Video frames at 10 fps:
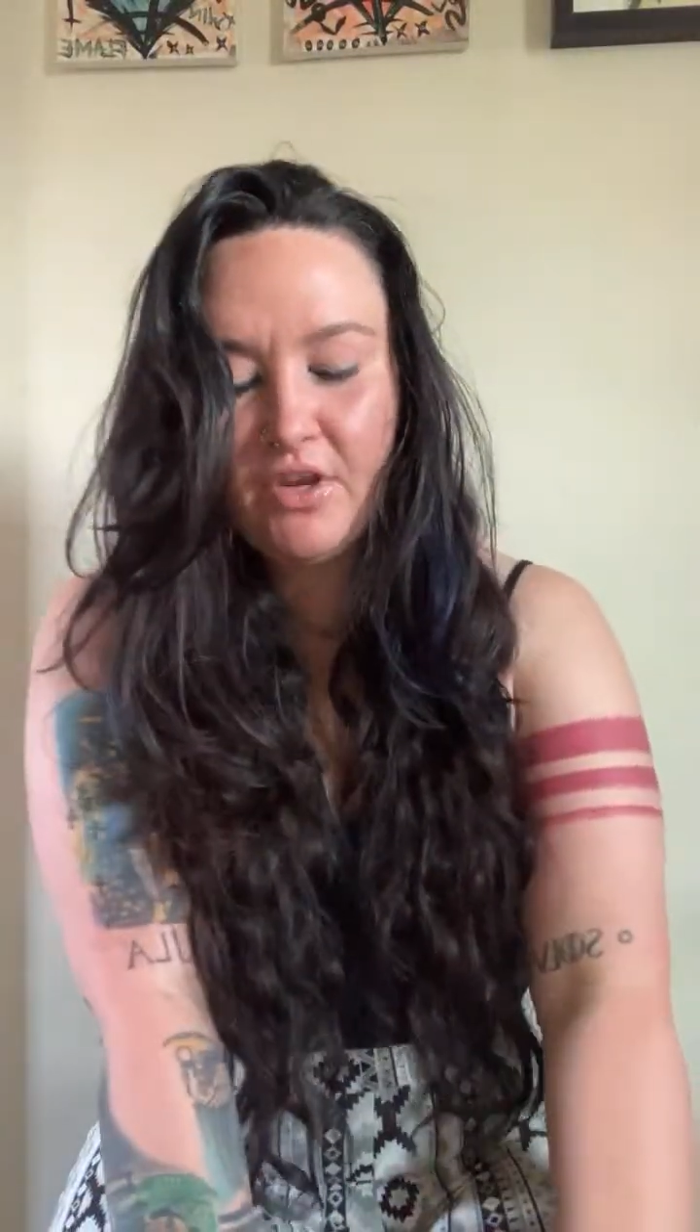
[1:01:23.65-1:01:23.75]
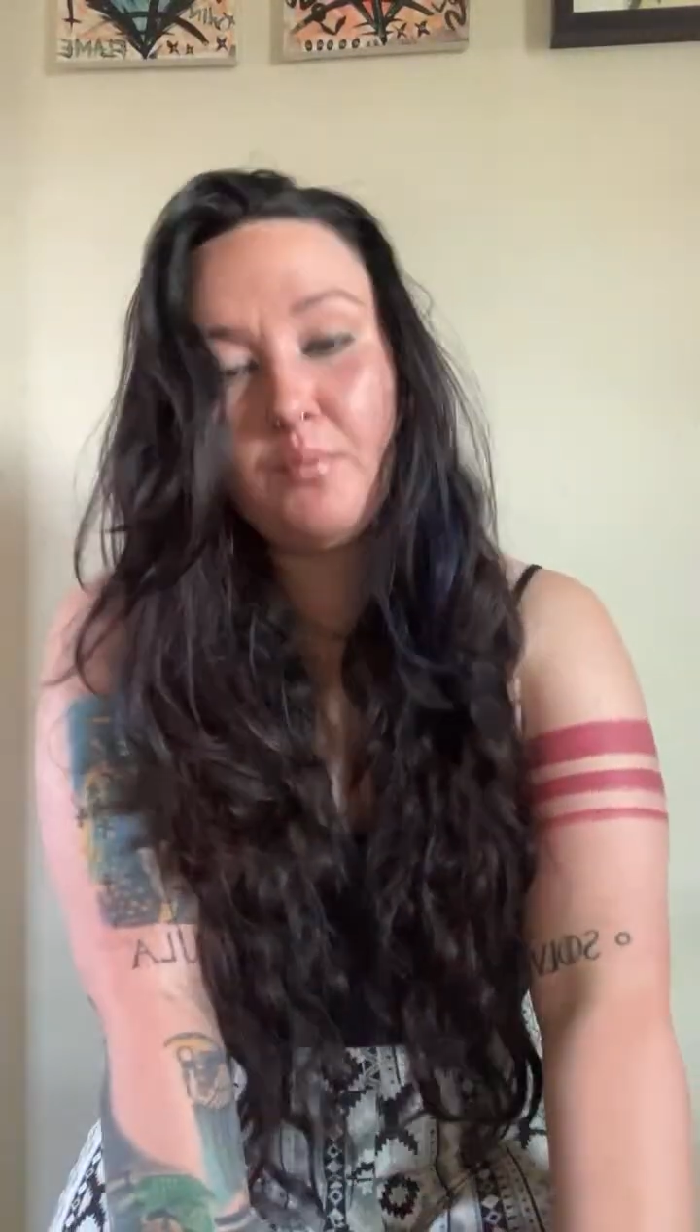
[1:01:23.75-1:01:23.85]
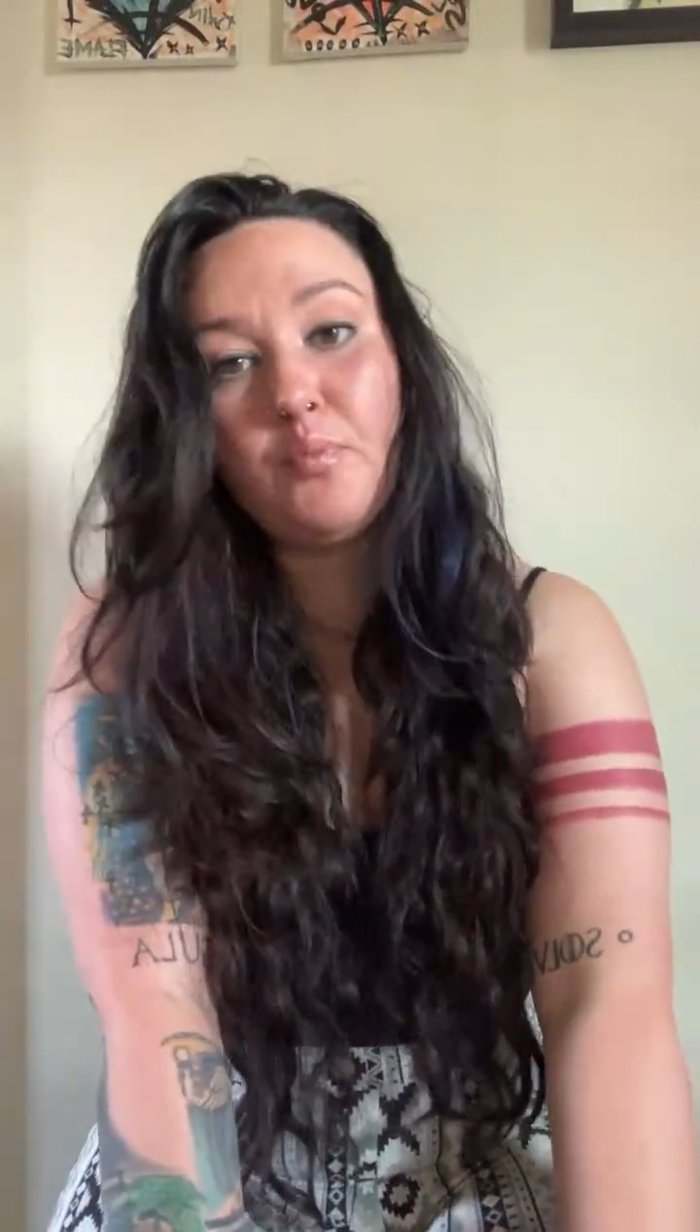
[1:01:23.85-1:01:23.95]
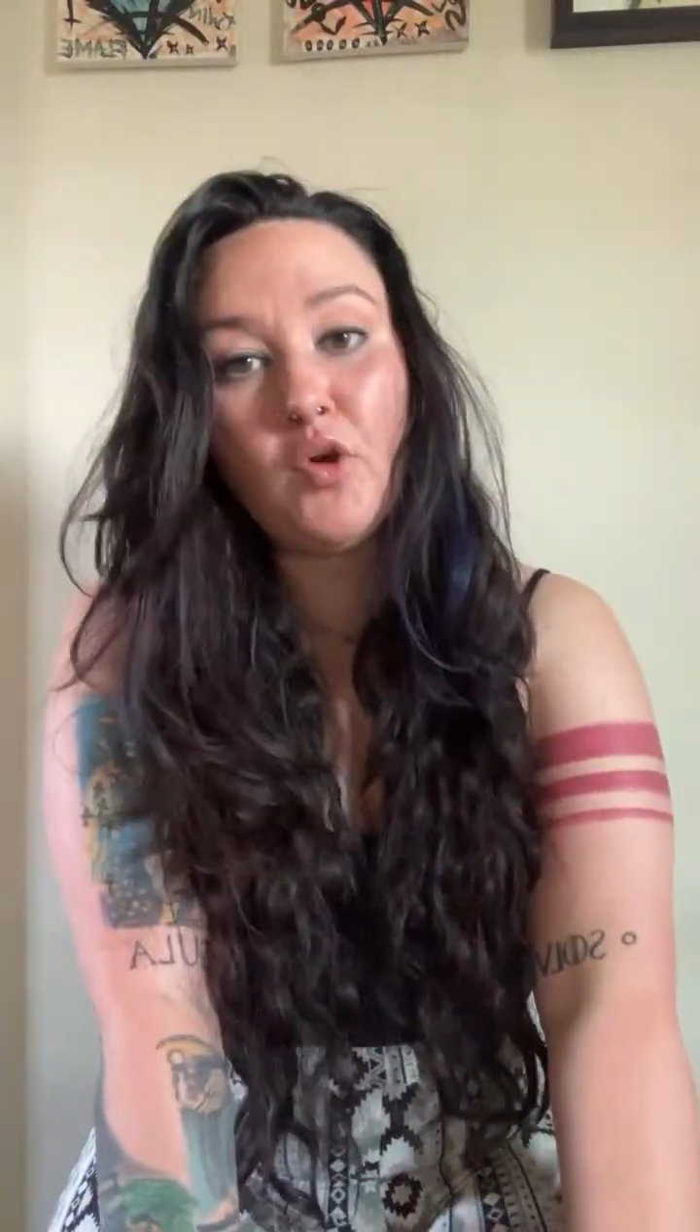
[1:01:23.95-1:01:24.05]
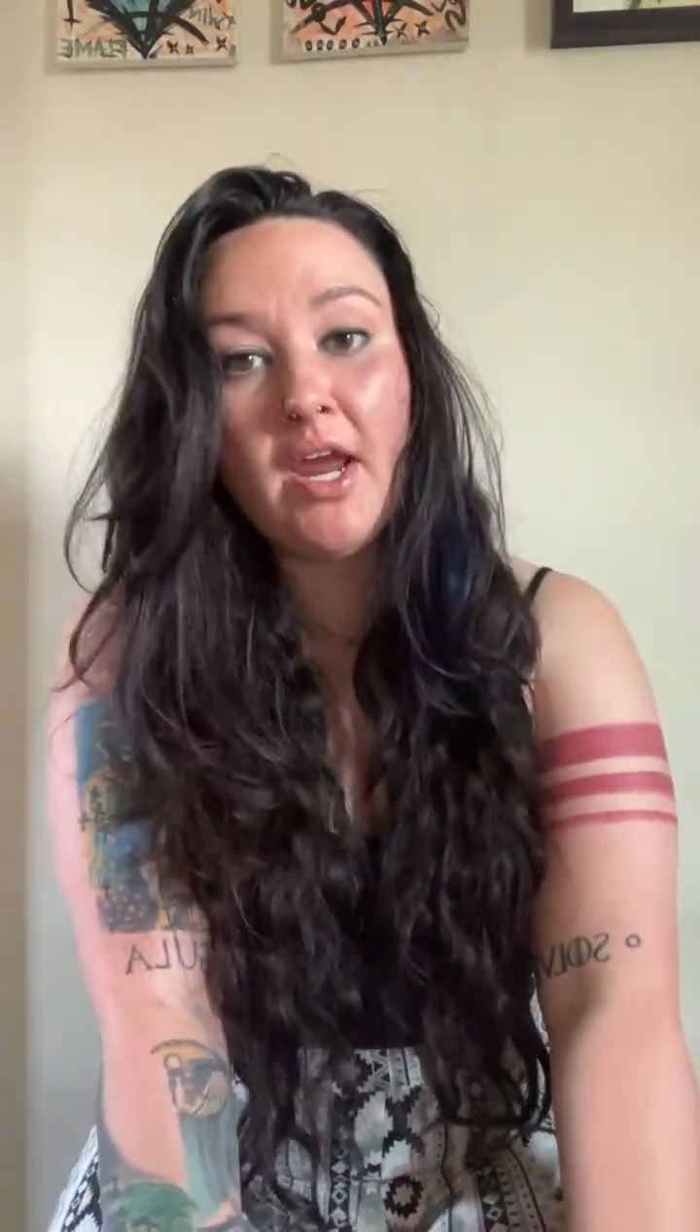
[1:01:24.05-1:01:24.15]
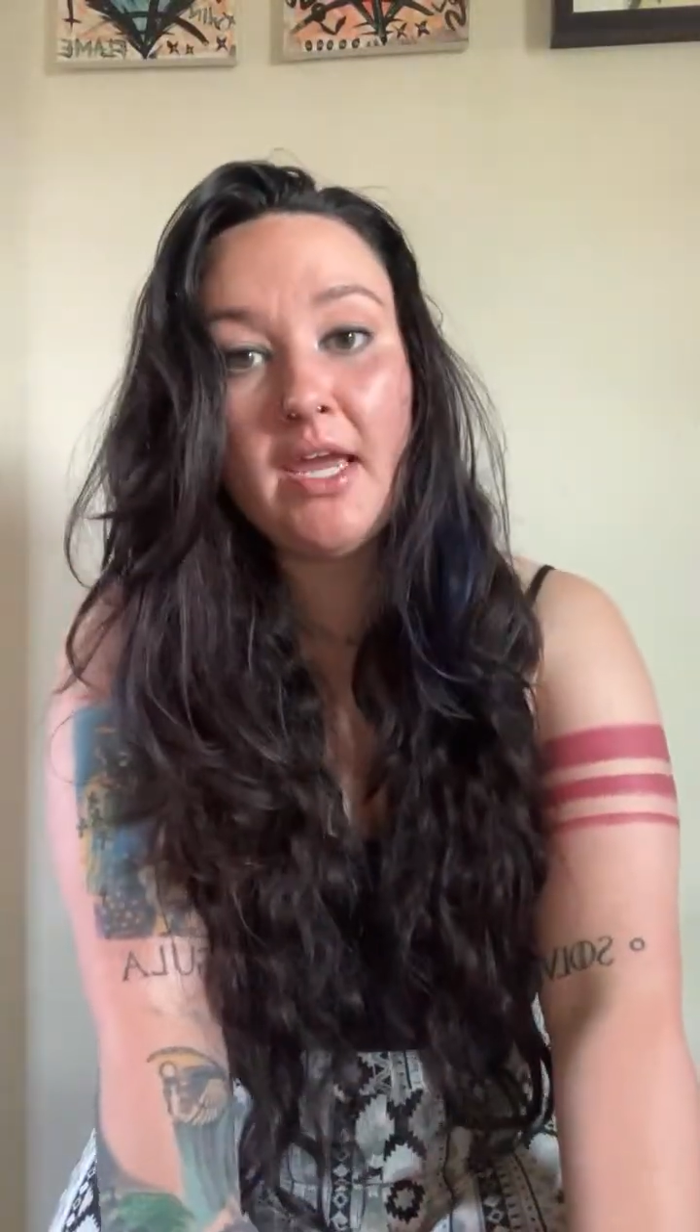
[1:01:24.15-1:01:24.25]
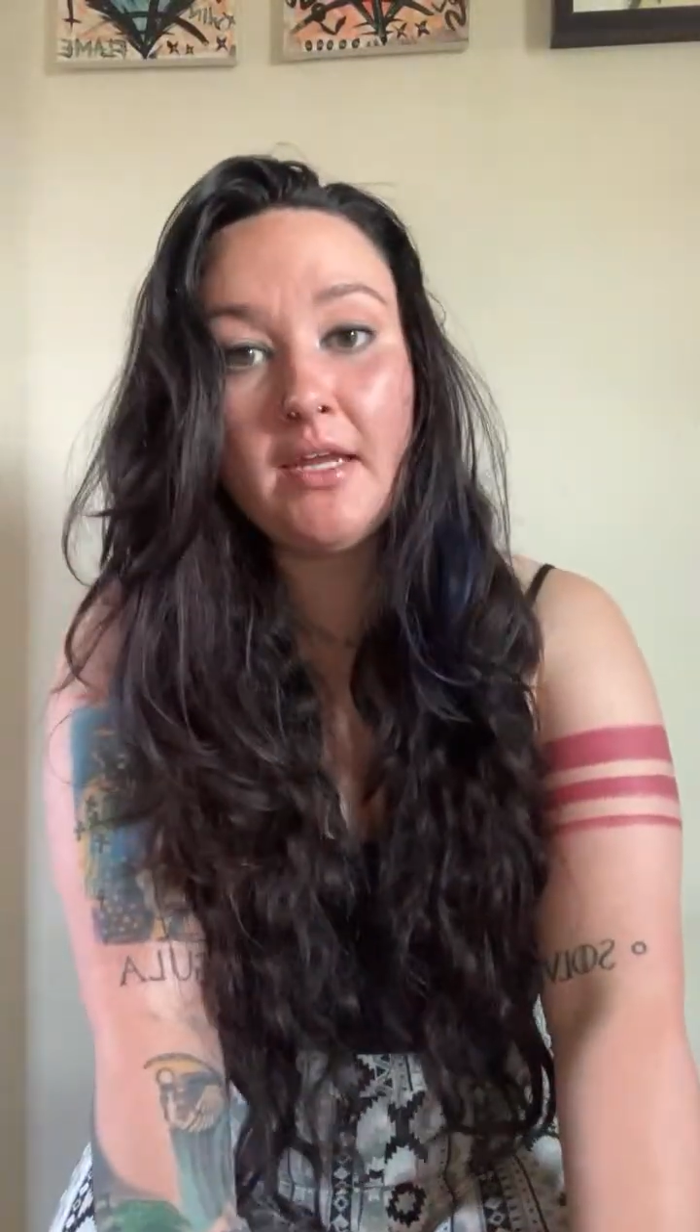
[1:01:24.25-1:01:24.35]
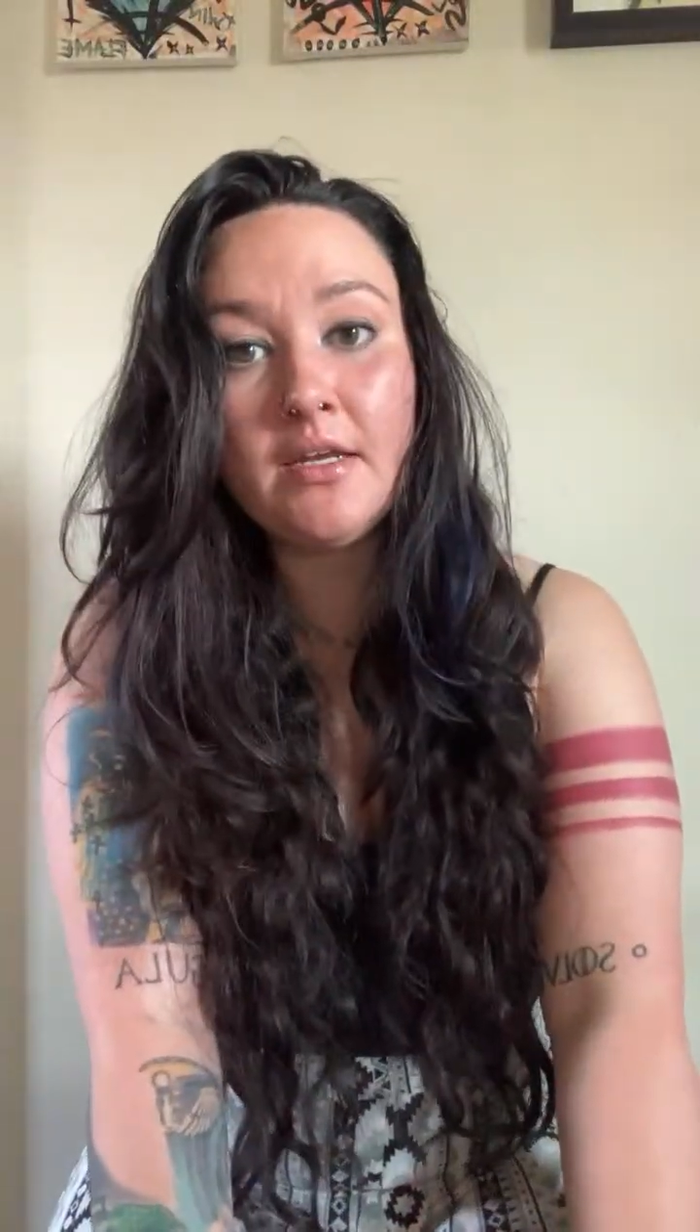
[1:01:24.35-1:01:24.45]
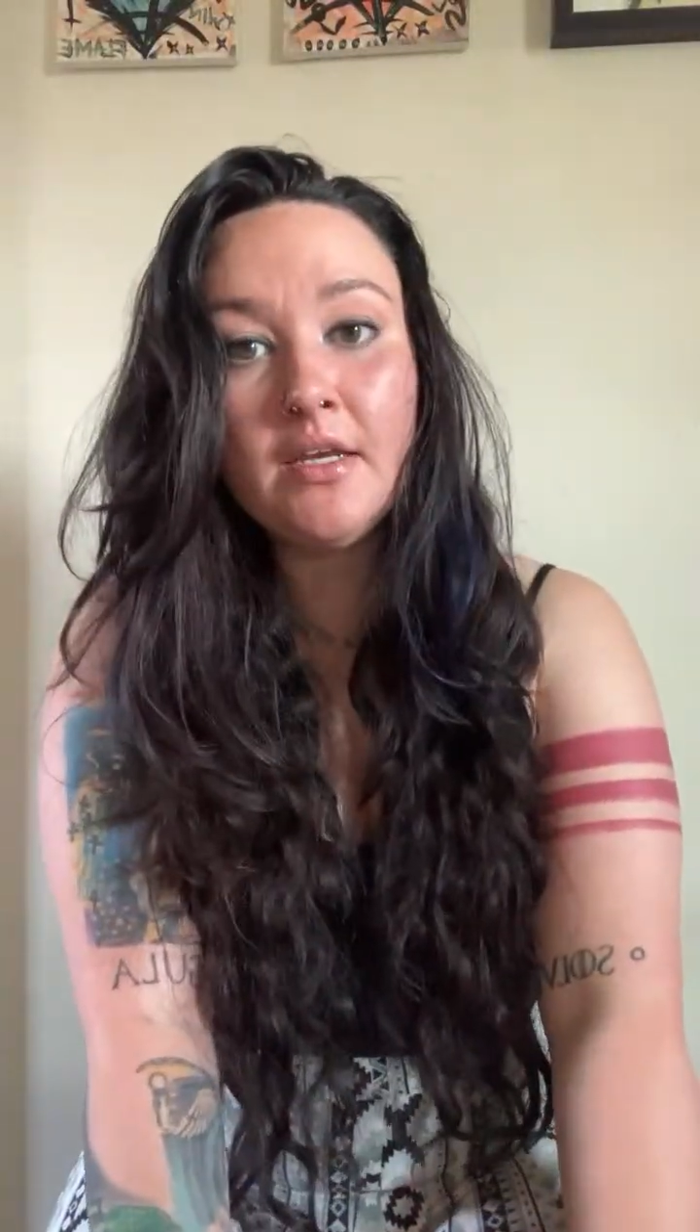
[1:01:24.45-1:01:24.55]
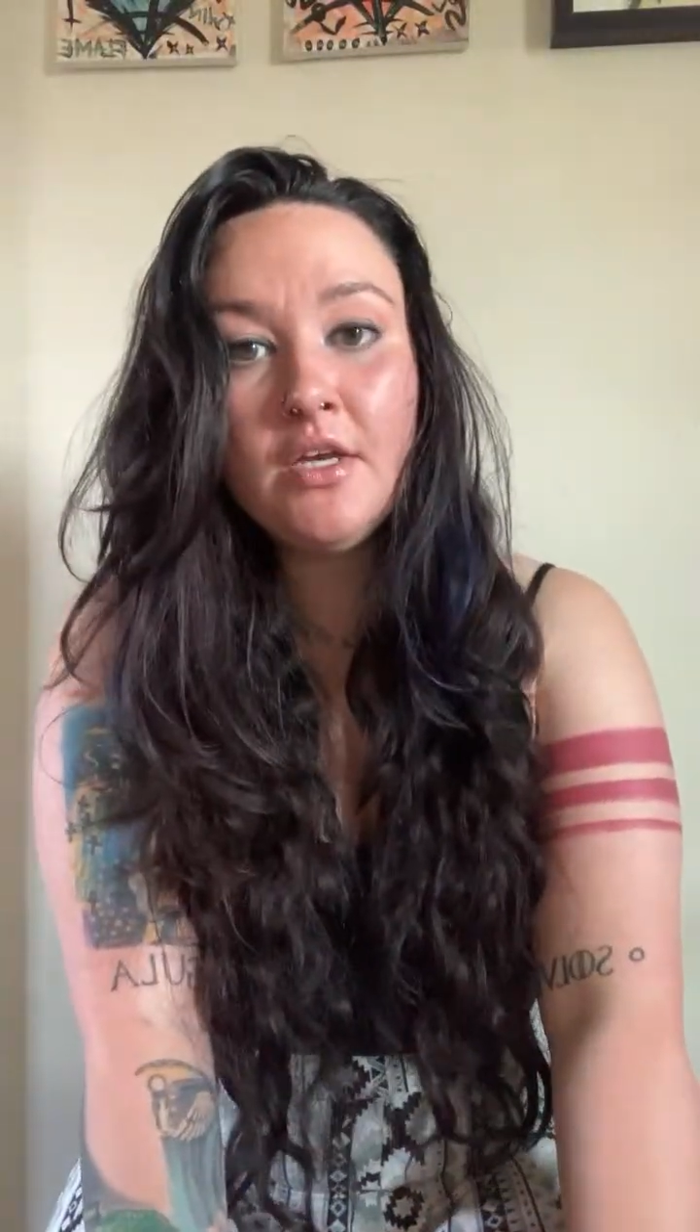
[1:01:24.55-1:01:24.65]
your
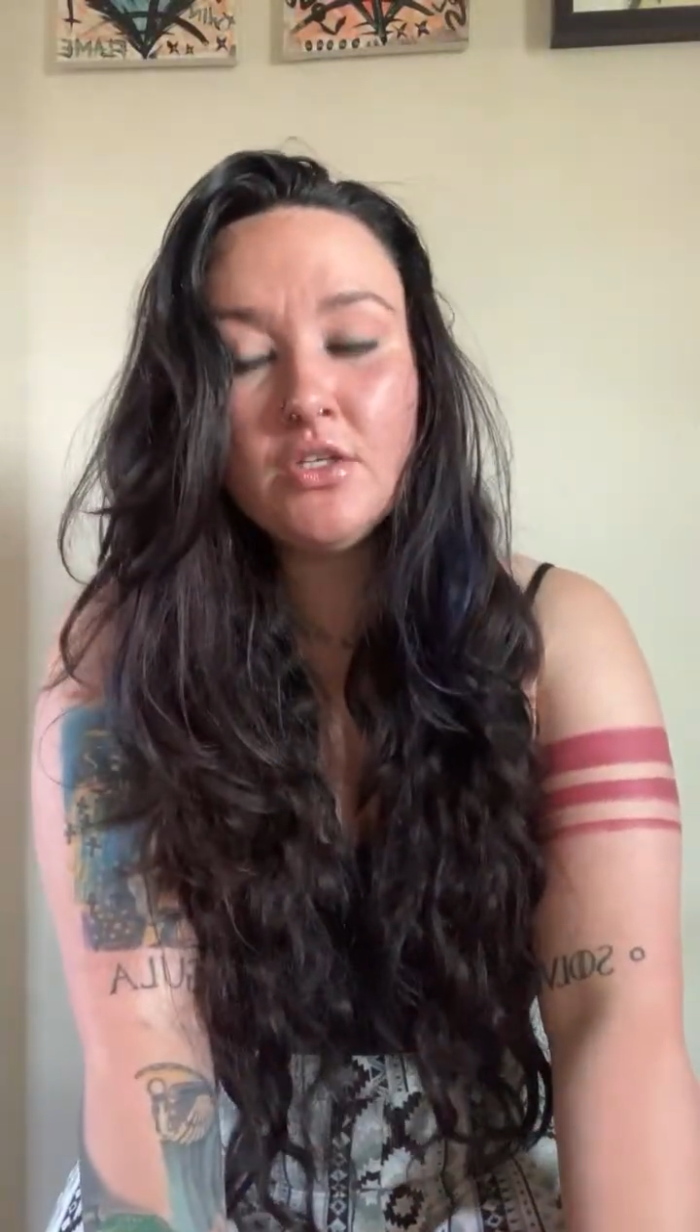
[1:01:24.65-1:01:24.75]
brain.